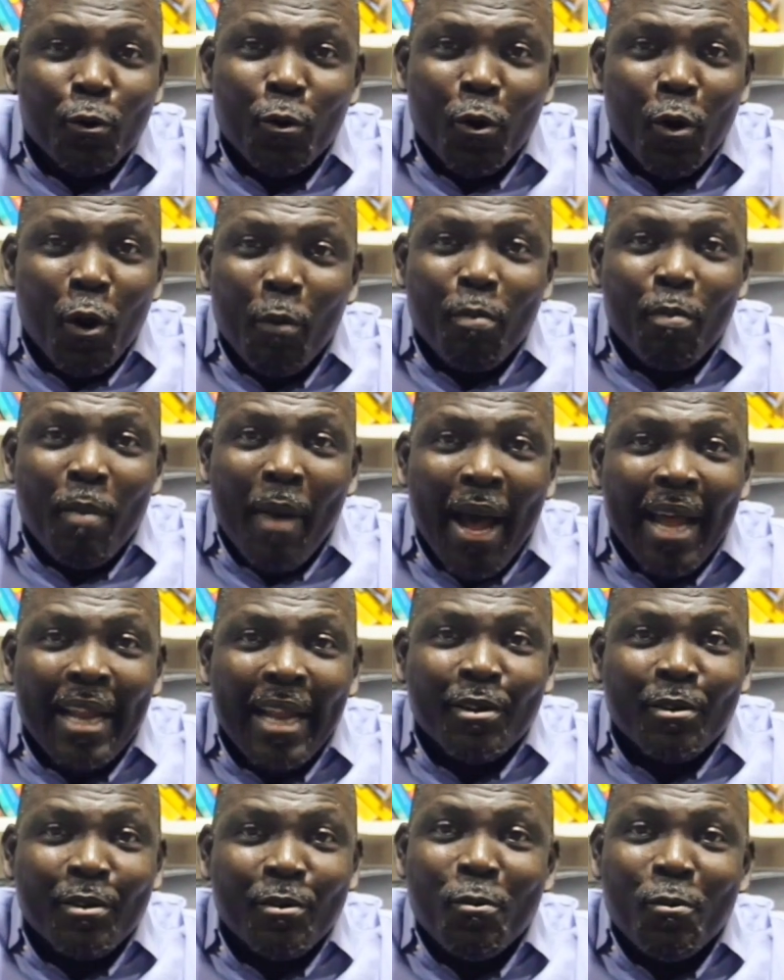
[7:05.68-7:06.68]
grown-up
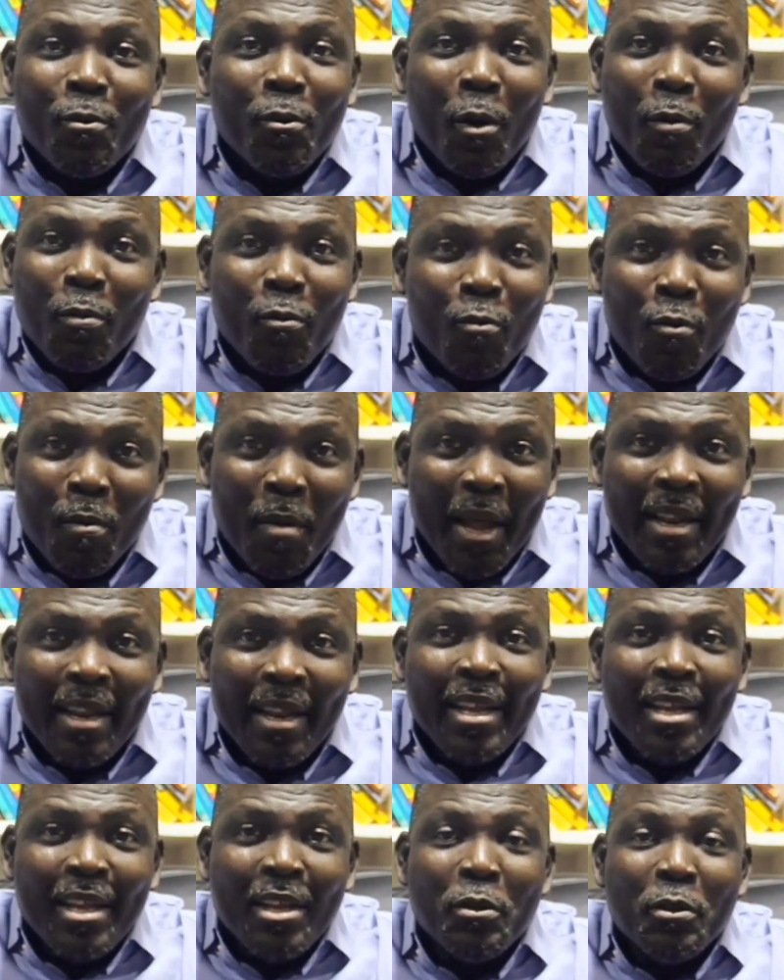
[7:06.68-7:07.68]
man or grown-up woman.
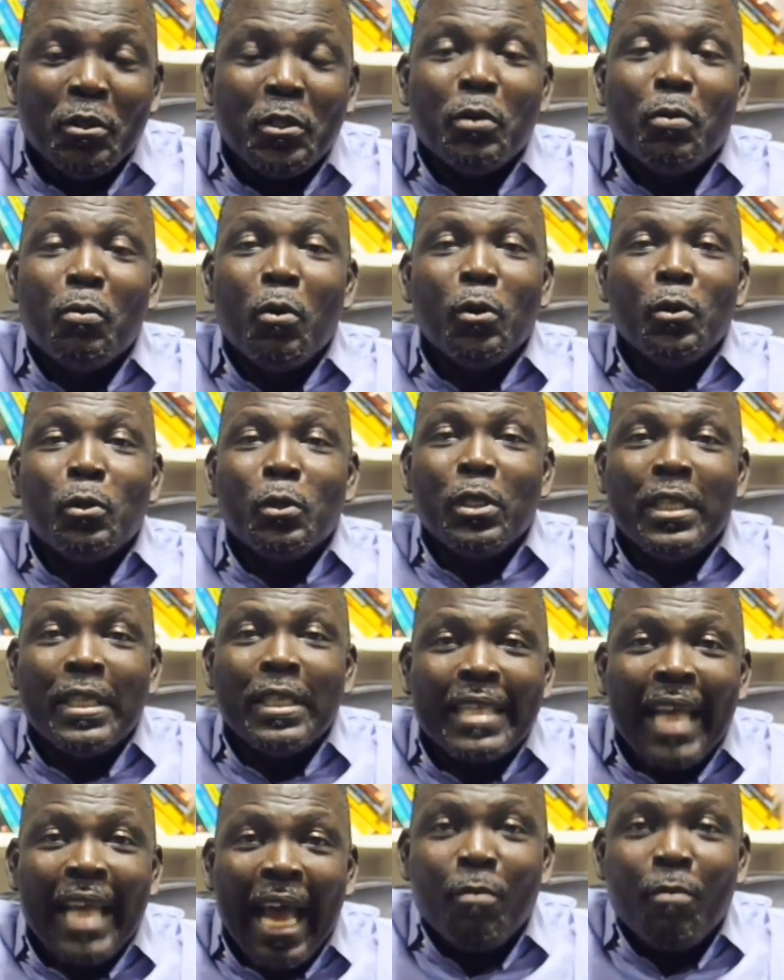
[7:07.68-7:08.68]
You still want to
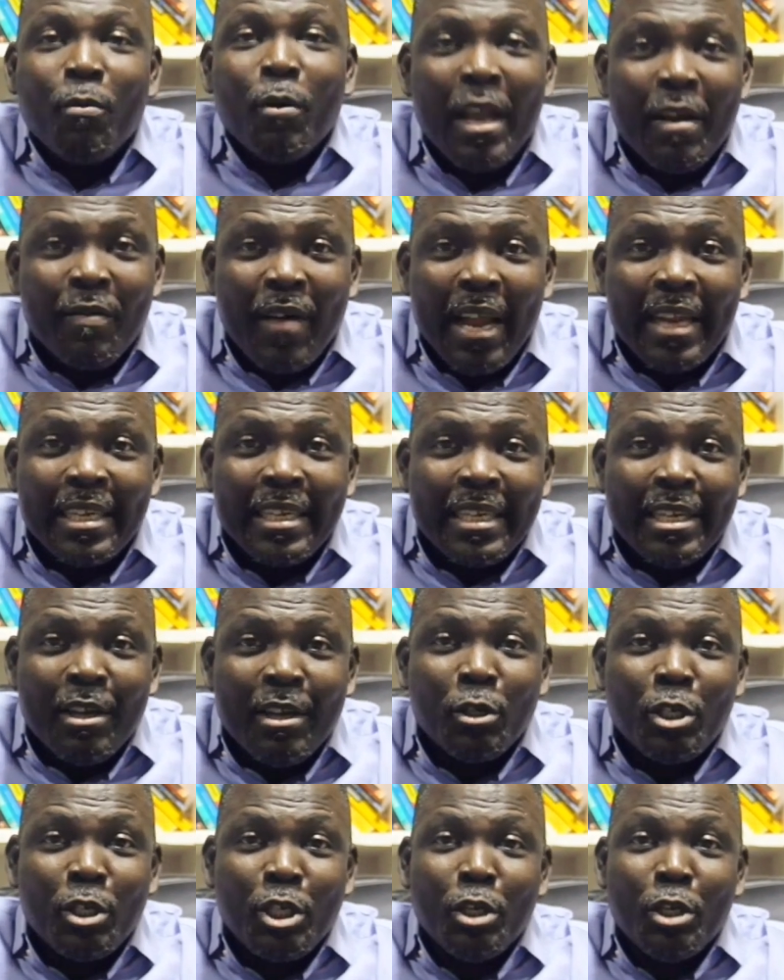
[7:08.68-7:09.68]
decide whatever he
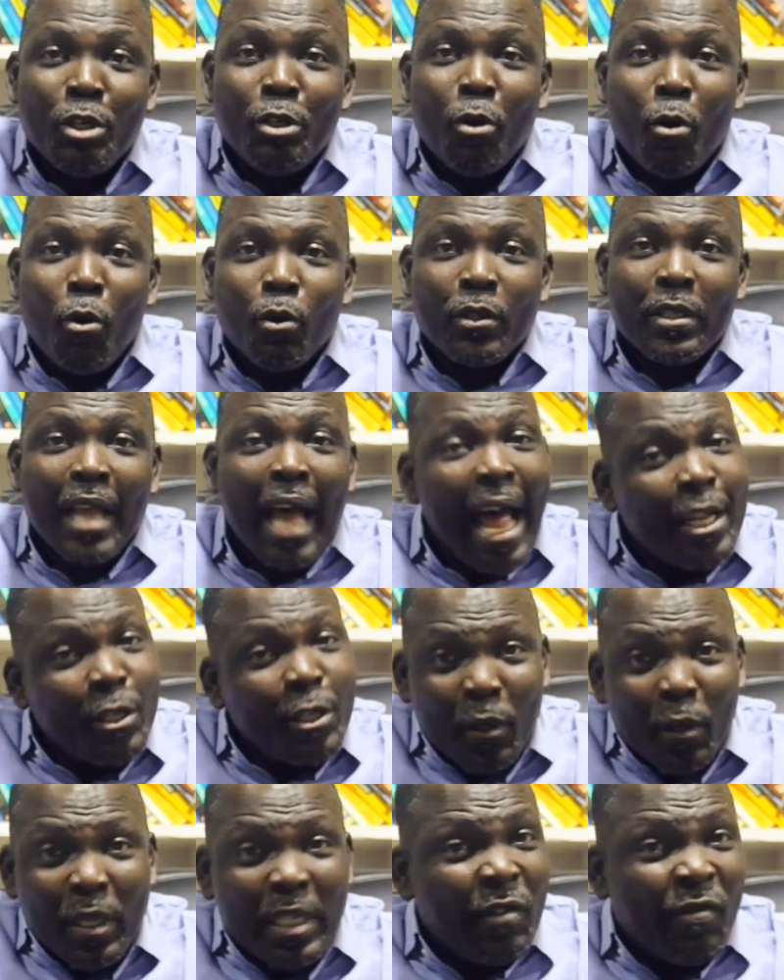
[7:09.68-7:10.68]
or she does. At
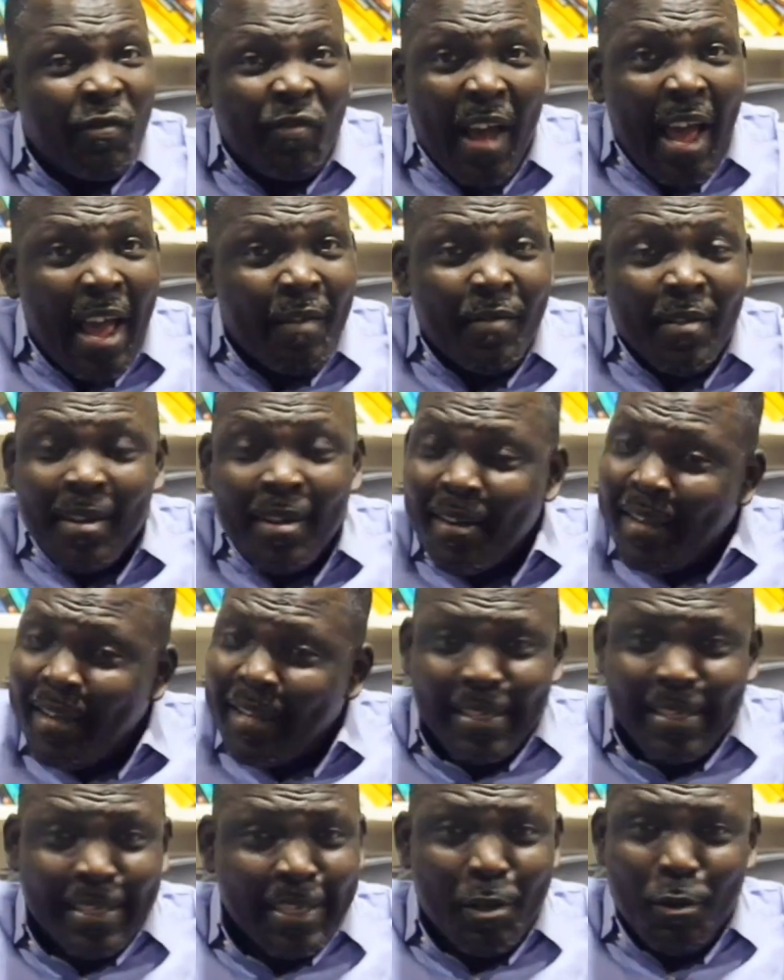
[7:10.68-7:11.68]
25,
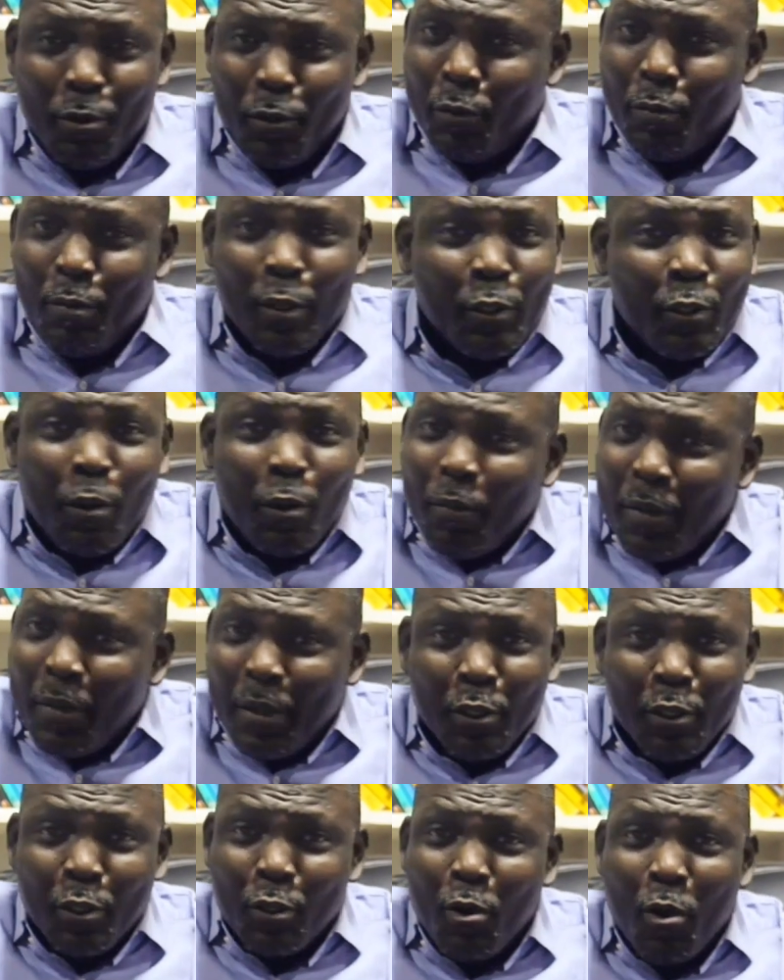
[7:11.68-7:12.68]
excuse me, something
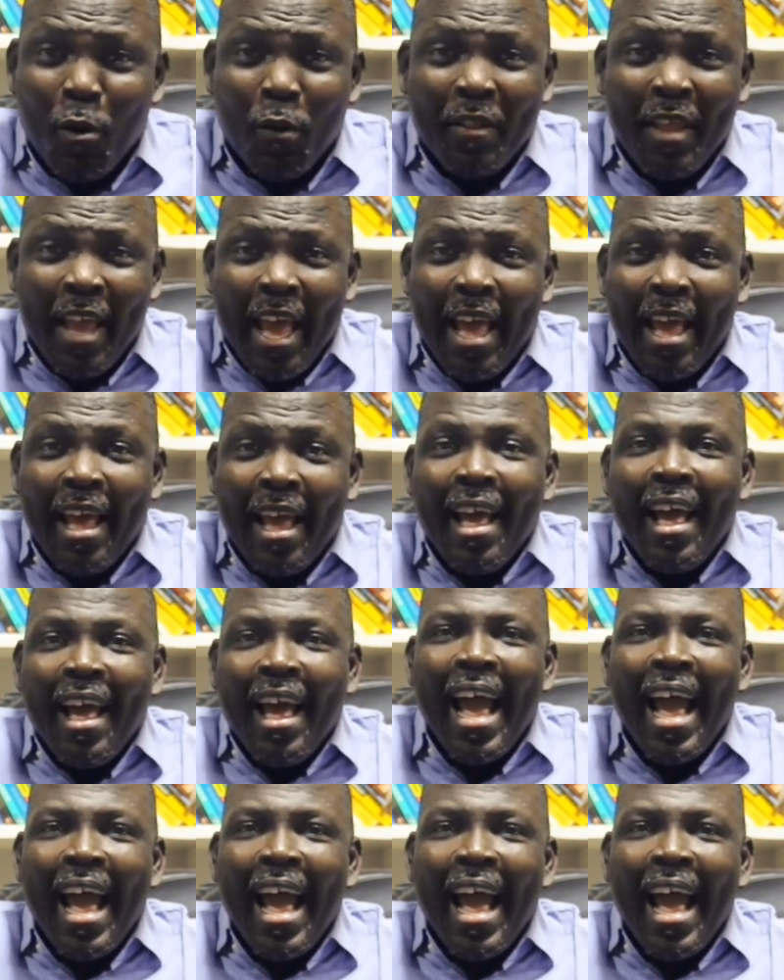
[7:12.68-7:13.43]
is wrong there.